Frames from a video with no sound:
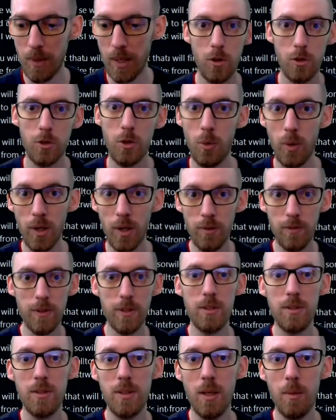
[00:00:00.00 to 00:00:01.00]
so if
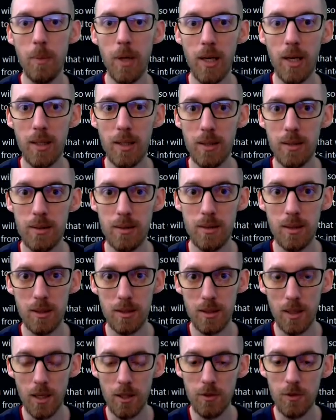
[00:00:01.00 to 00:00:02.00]
this command is
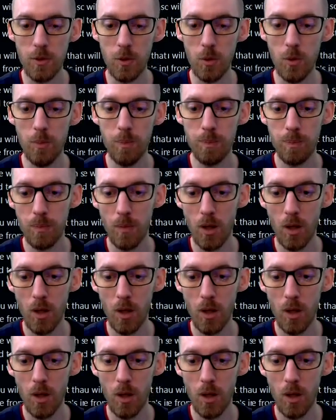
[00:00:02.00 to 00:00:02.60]
successful,